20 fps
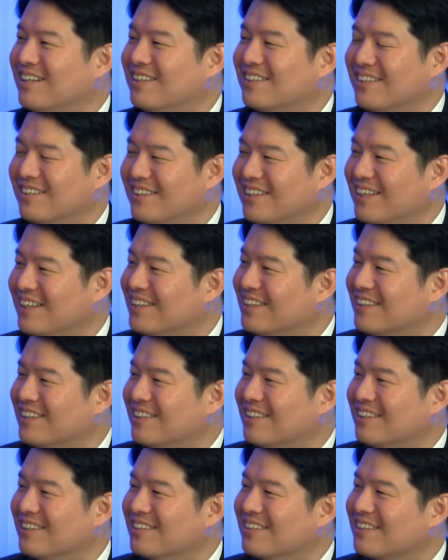The
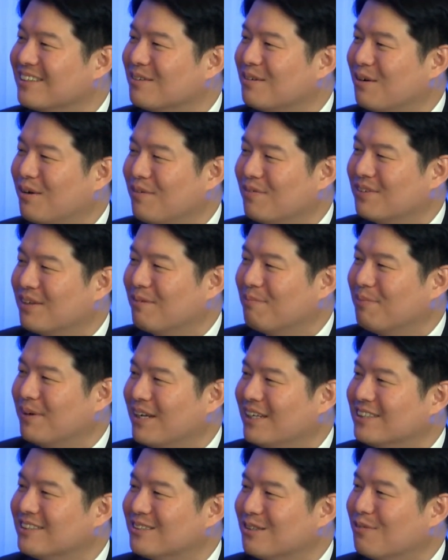data of the
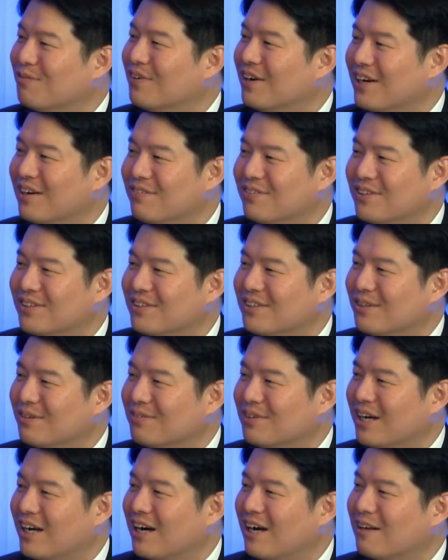patient survival of
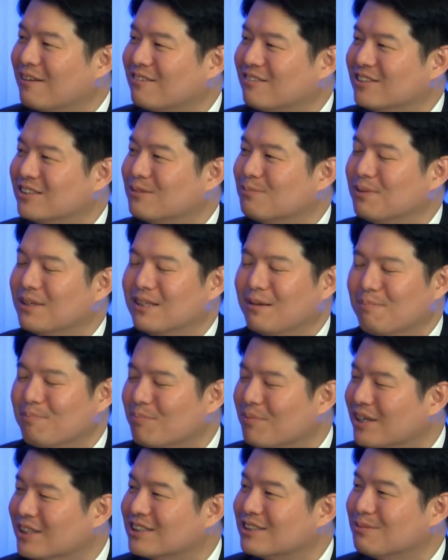a heart transplant is
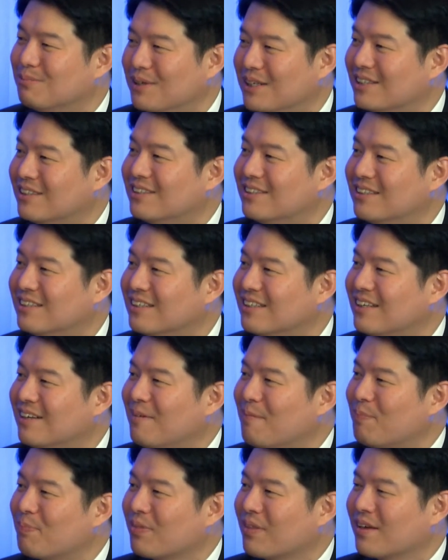much better
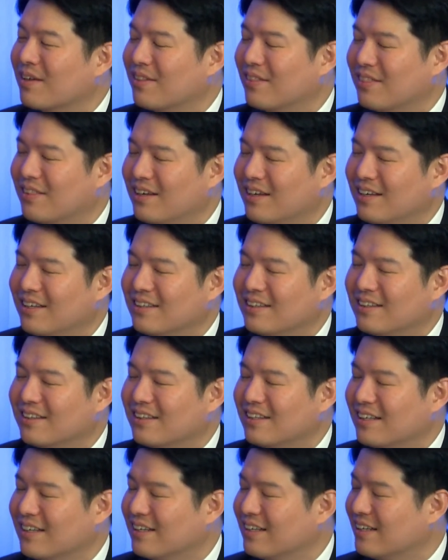than
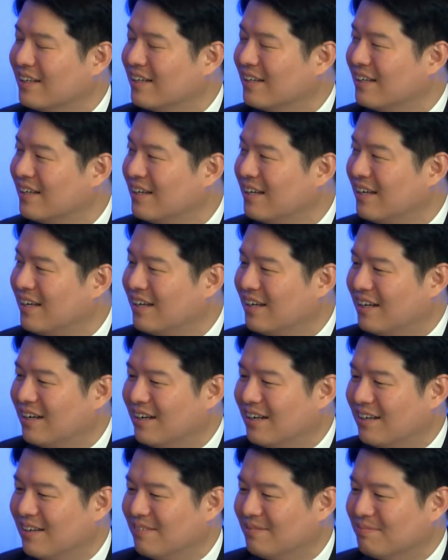the
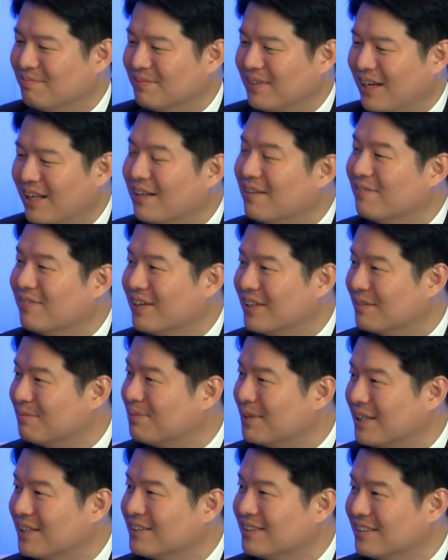LVAD
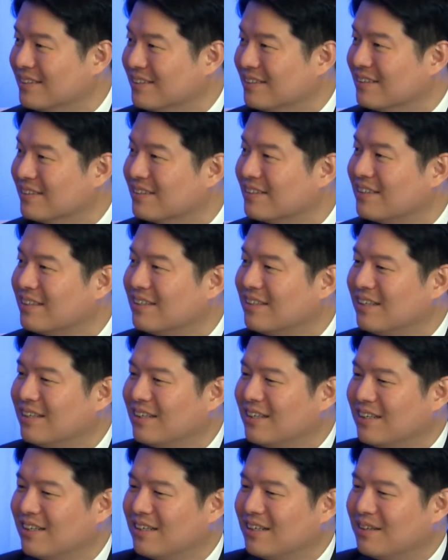patient.
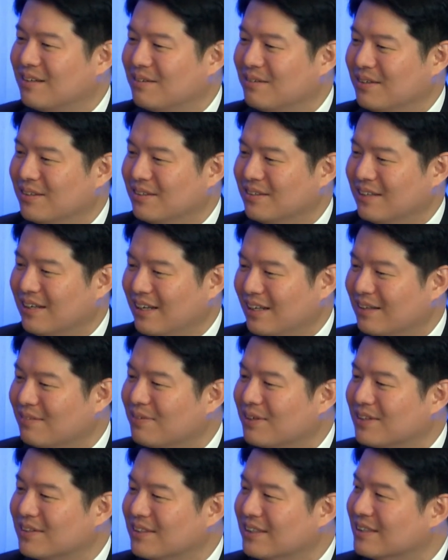
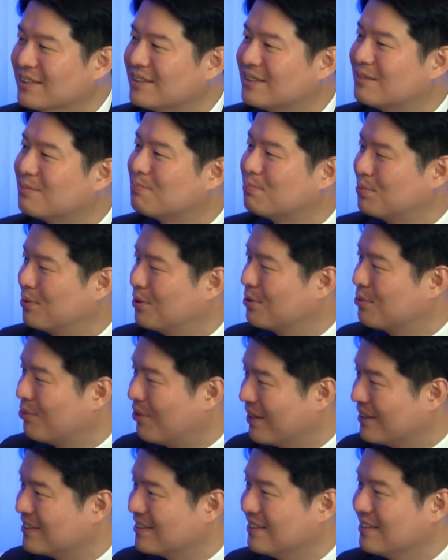LVAD is
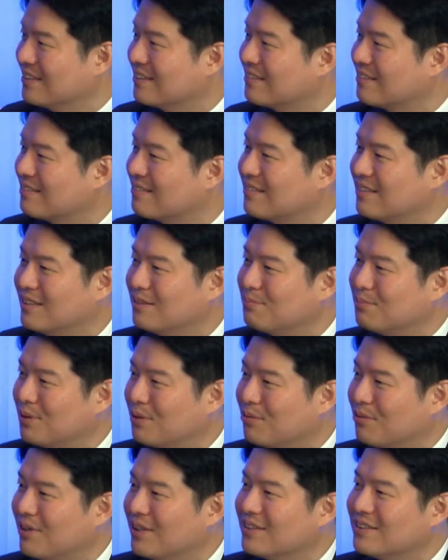progressing.
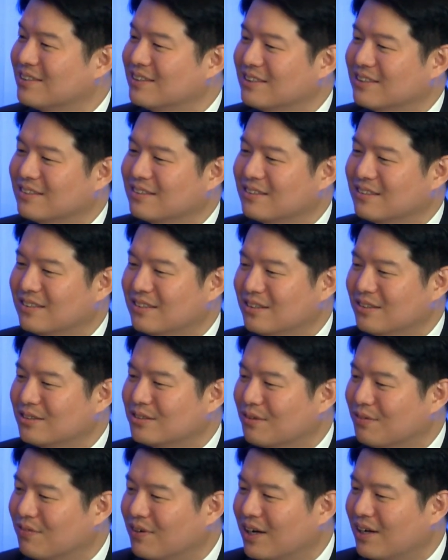The
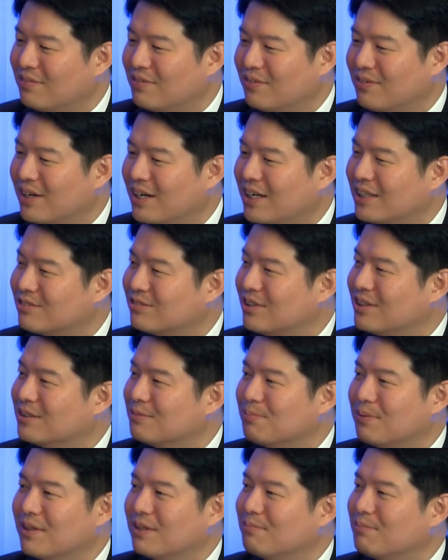survival of a heart
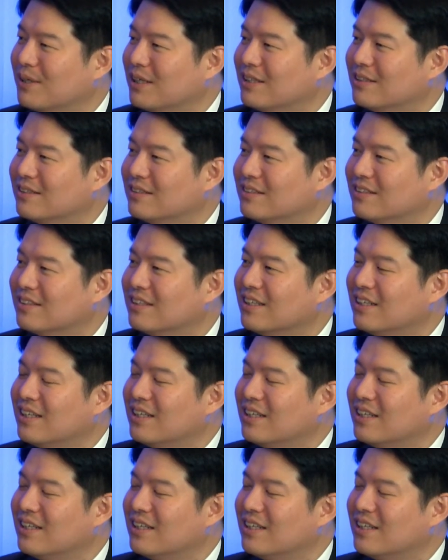transplant patient